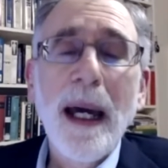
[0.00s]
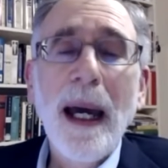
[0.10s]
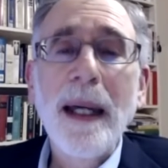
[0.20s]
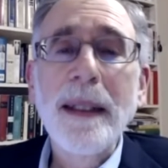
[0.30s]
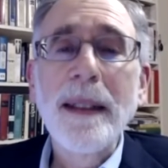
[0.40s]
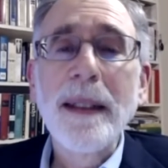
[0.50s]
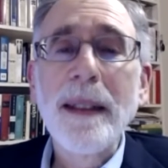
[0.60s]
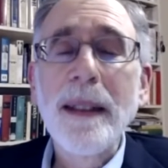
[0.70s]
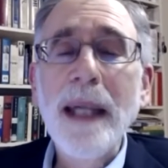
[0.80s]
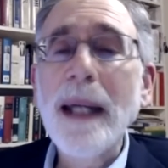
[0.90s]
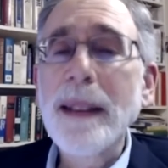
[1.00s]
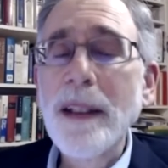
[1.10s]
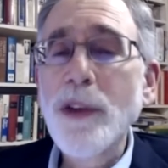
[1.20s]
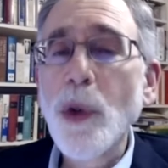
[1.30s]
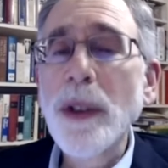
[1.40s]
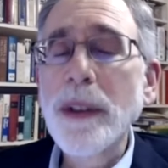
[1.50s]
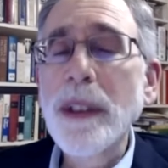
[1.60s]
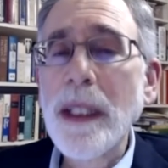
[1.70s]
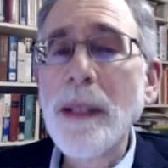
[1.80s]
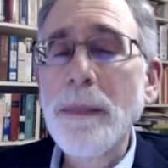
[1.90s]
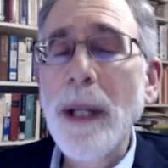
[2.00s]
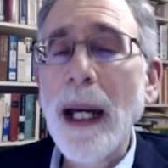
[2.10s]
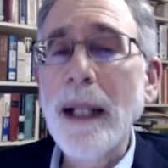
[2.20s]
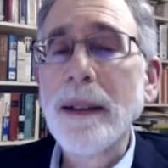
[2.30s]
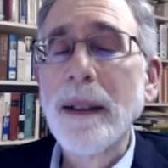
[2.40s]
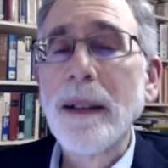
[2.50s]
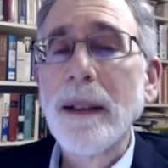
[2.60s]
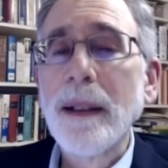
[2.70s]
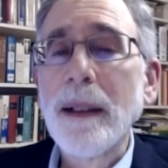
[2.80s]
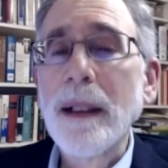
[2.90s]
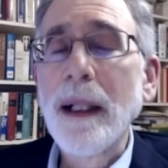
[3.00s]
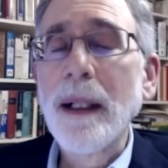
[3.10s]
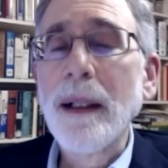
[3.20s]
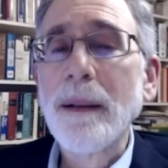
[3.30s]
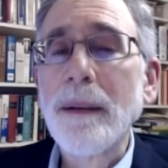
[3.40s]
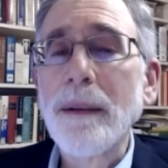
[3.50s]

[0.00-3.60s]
And that is going to impact uh,